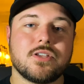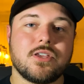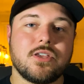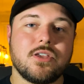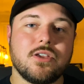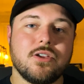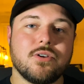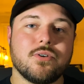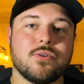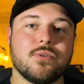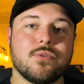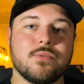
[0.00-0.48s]

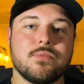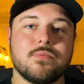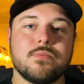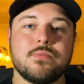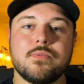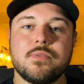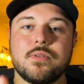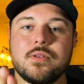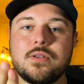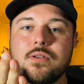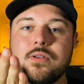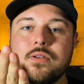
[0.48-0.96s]
you,
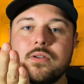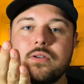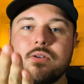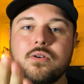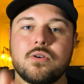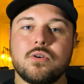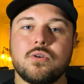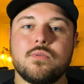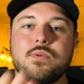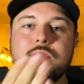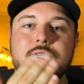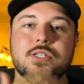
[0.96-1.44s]

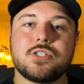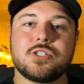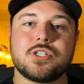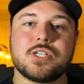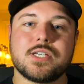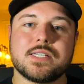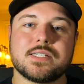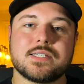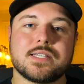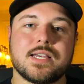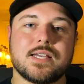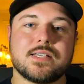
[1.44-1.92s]
who is
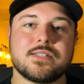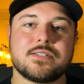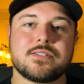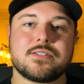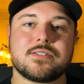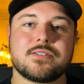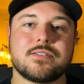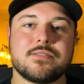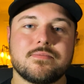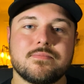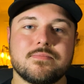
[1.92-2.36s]
Jesus?